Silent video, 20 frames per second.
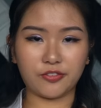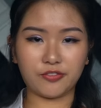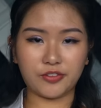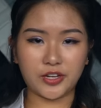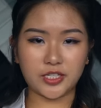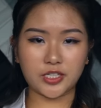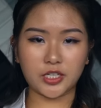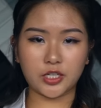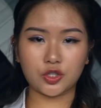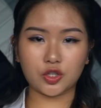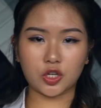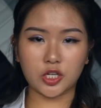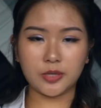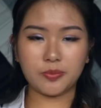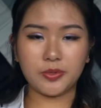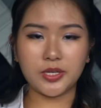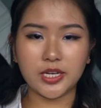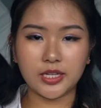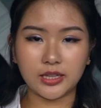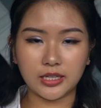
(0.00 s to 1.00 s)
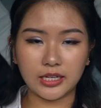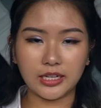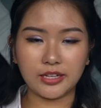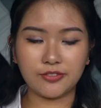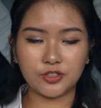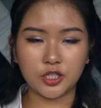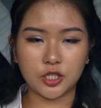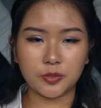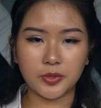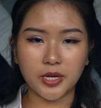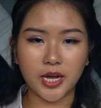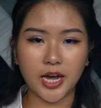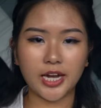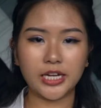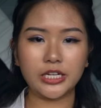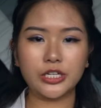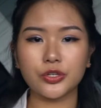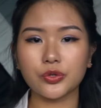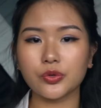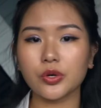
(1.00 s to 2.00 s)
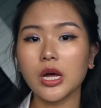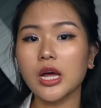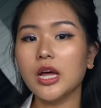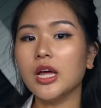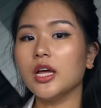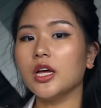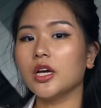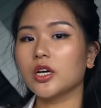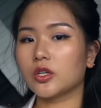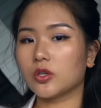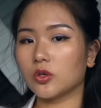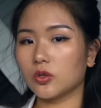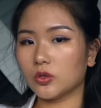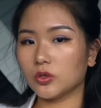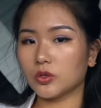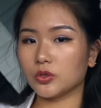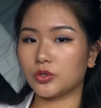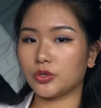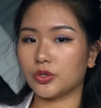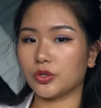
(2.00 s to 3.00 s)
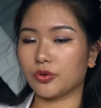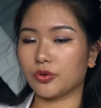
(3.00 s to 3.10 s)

you're facing Jollibee and the lift is behind you go into